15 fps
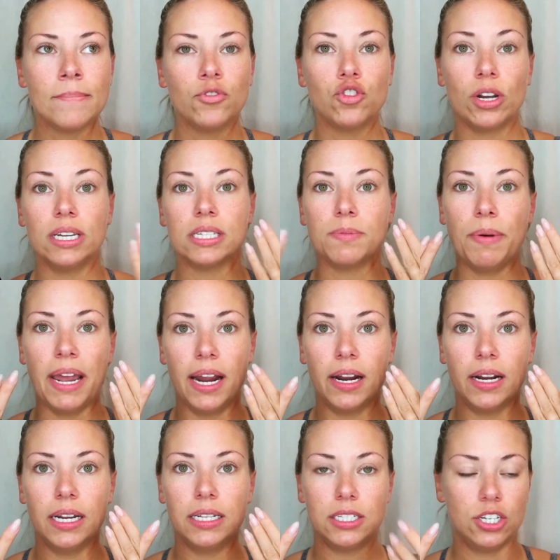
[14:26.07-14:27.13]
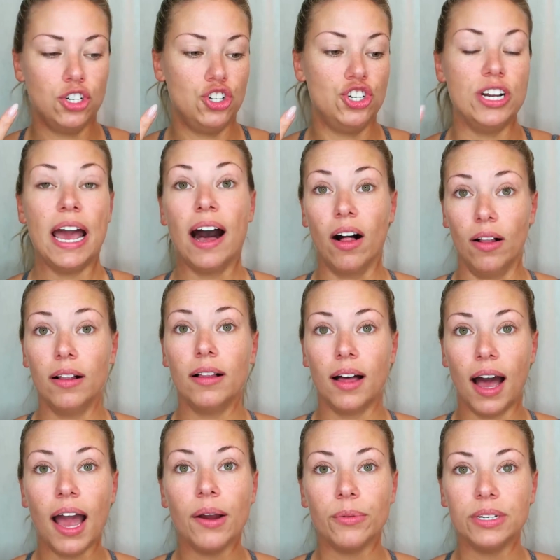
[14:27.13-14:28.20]
transparent gel,
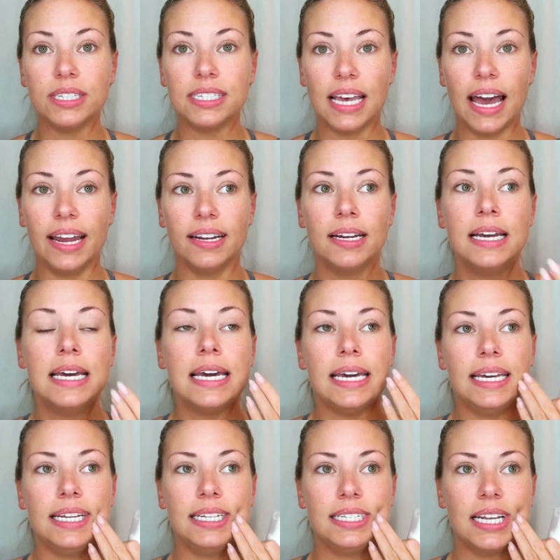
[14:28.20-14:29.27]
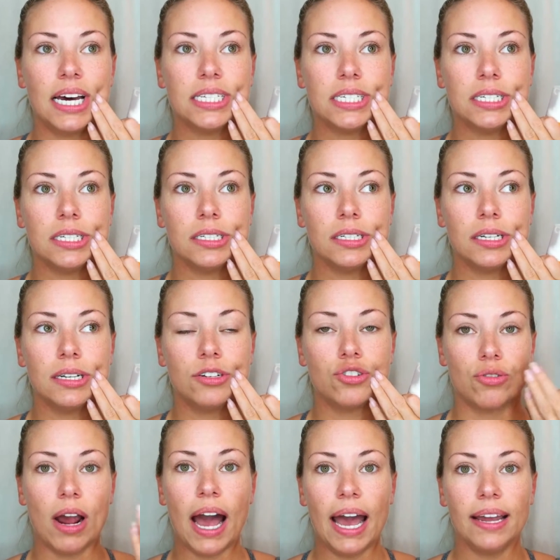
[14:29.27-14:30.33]
I would say. It doesn't
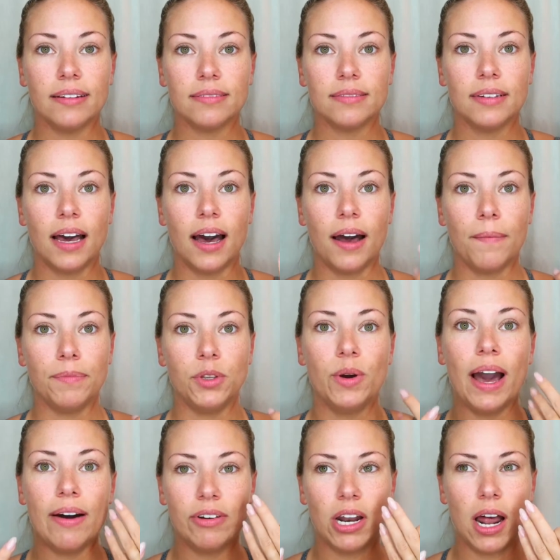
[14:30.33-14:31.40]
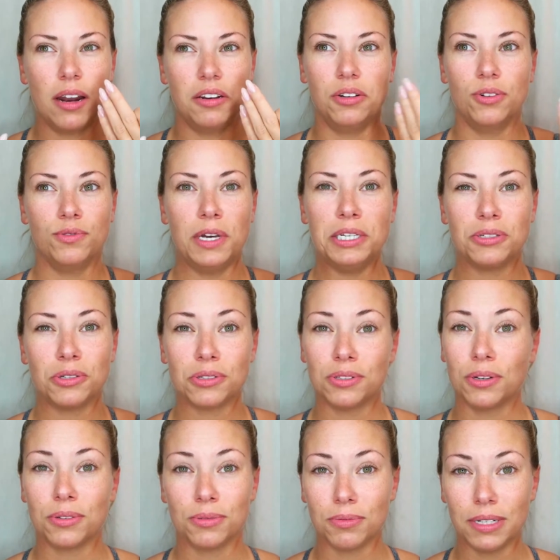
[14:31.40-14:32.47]
dry. You have it on and your face just
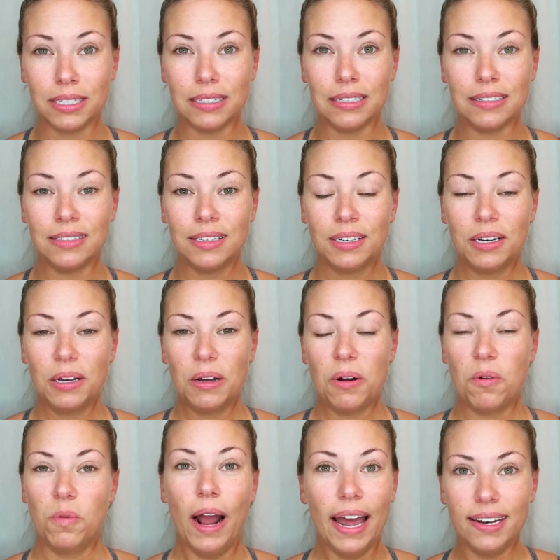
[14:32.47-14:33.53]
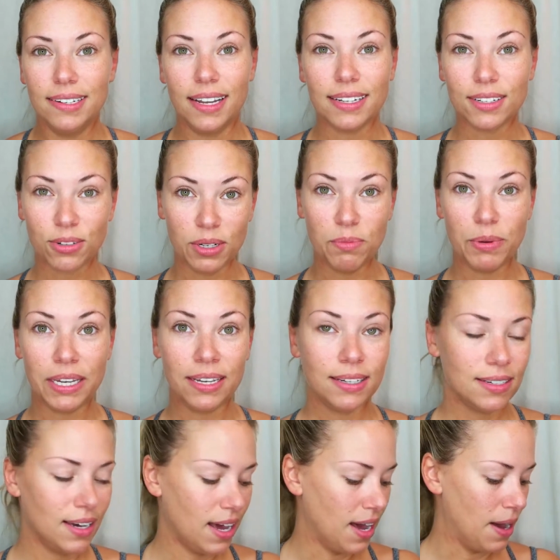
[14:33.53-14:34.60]
looks really wet and
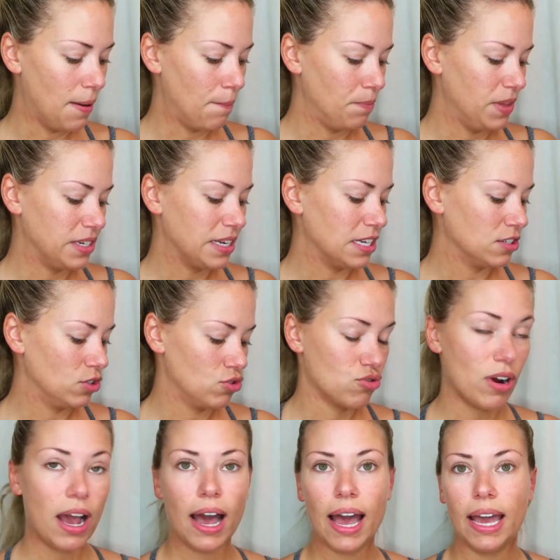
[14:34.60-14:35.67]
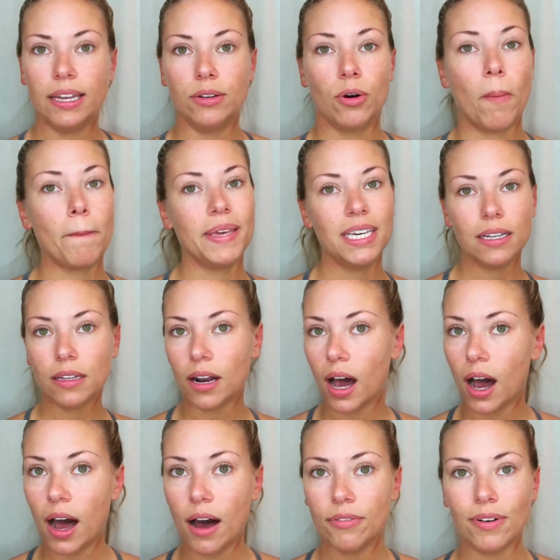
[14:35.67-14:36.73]
creepy. It doesn't dry, you don't peel it
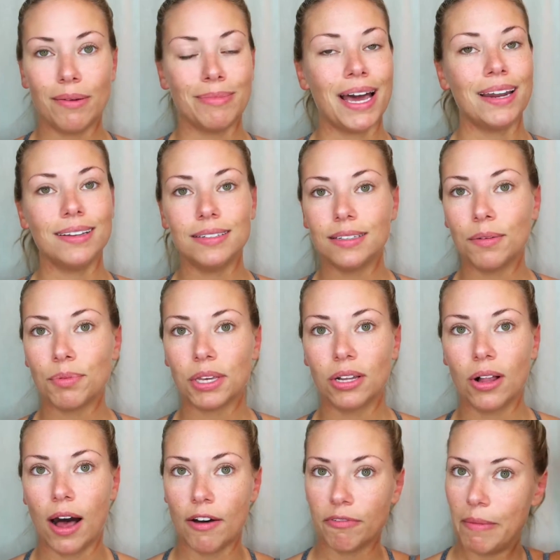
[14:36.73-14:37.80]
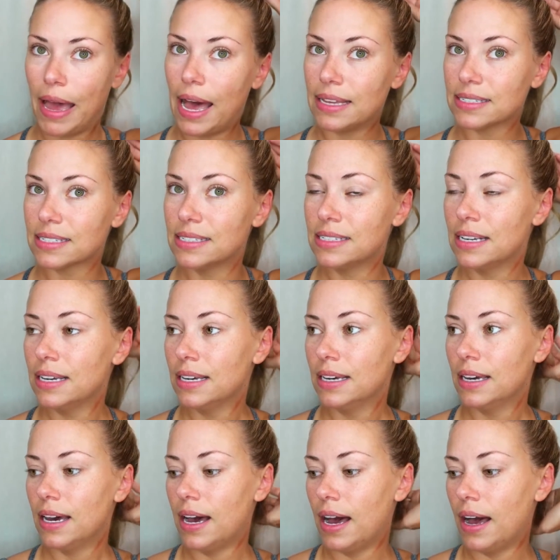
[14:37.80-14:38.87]
off. I'm not into the peel off masks.
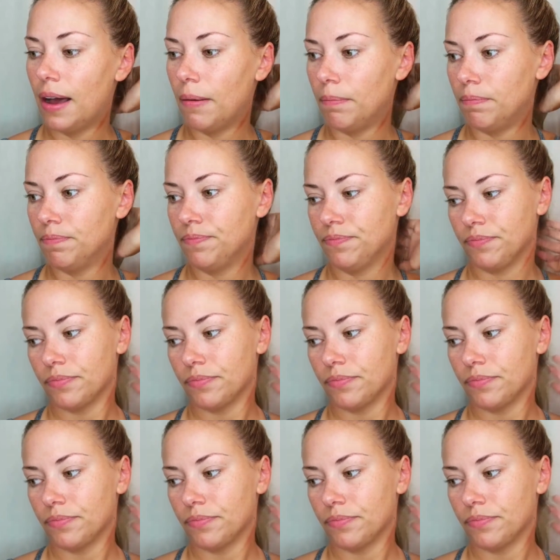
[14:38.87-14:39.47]
I